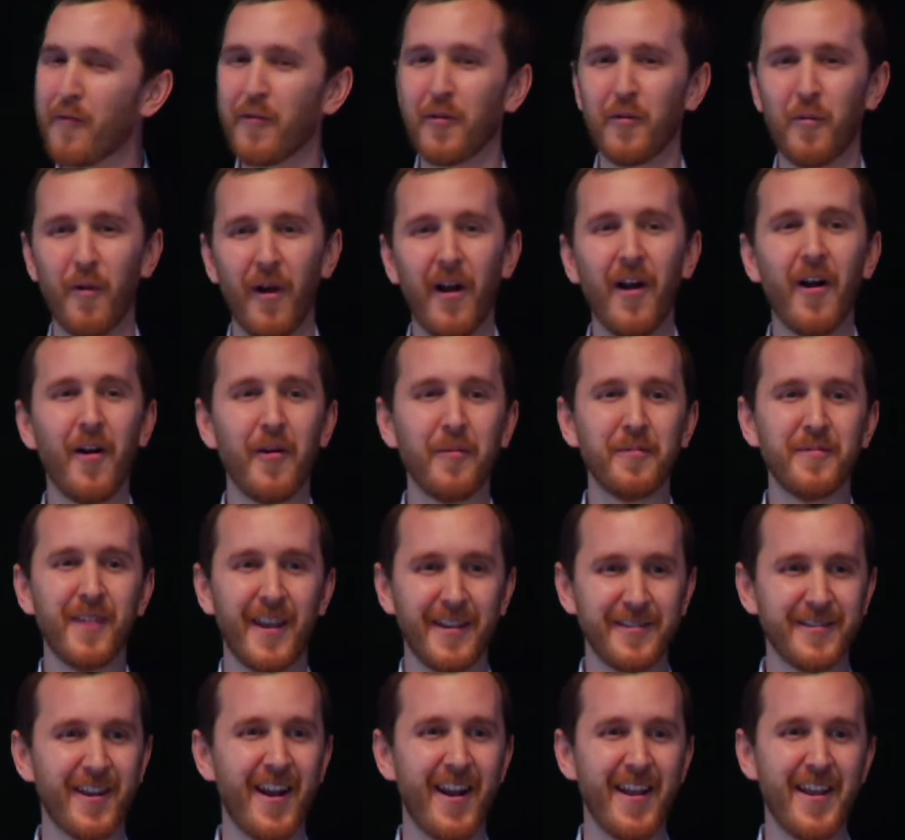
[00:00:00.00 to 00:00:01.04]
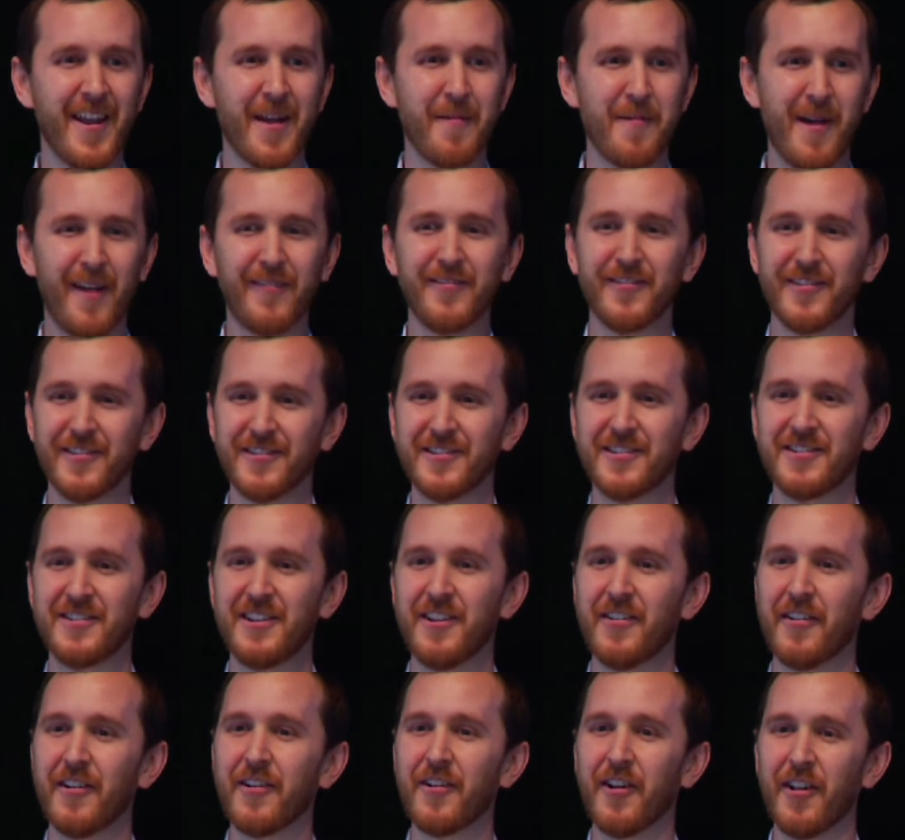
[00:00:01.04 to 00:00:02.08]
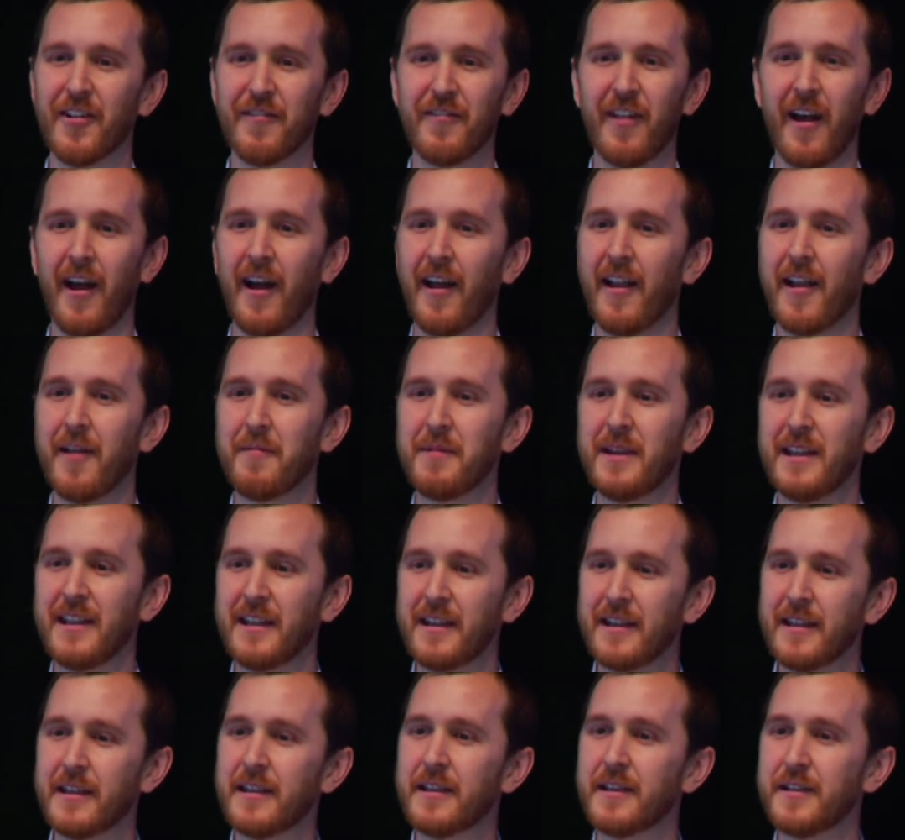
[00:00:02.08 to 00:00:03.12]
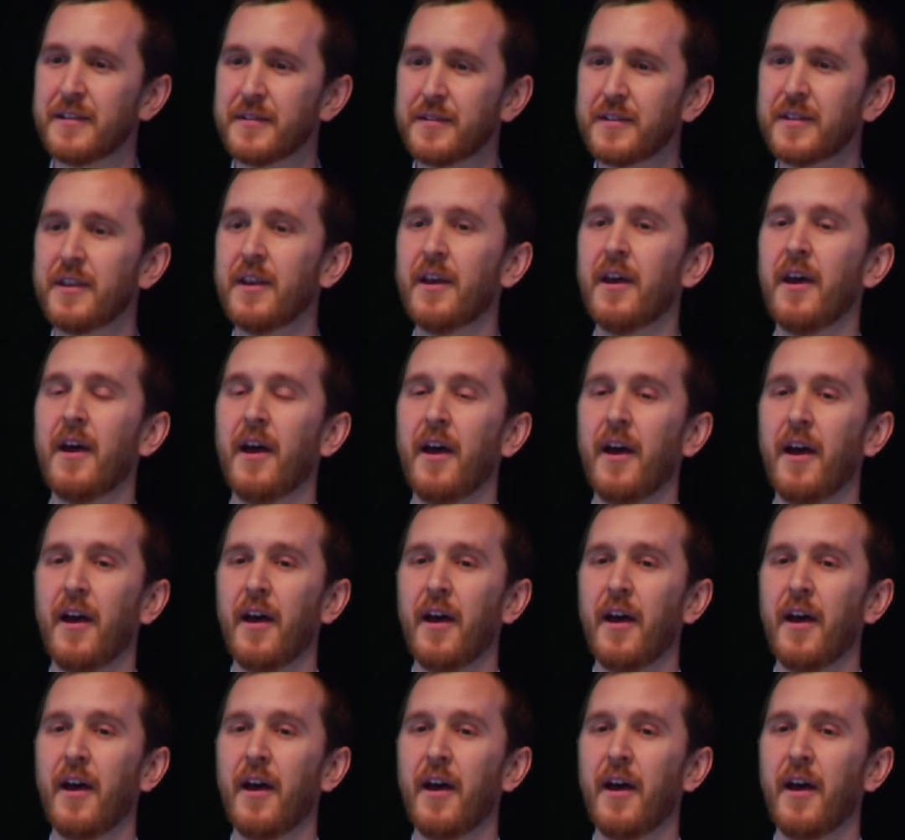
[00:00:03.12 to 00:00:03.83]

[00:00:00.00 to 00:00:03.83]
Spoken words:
overwhelmed as I am after just hearing all of that. I mean, it is